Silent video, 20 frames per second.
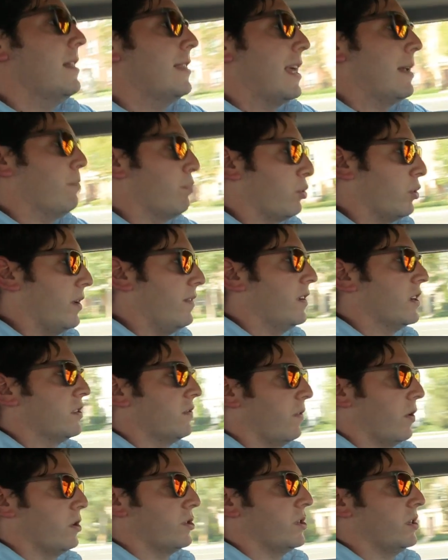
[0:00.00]
than previous
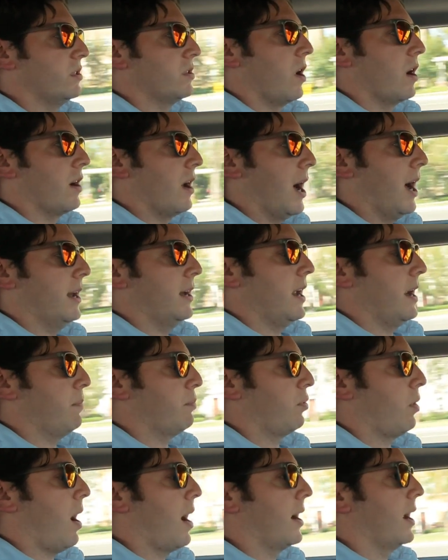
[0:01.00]
versions on Hyundai
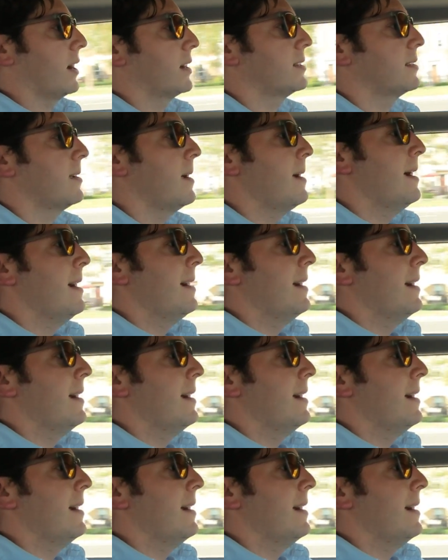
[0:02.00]
products.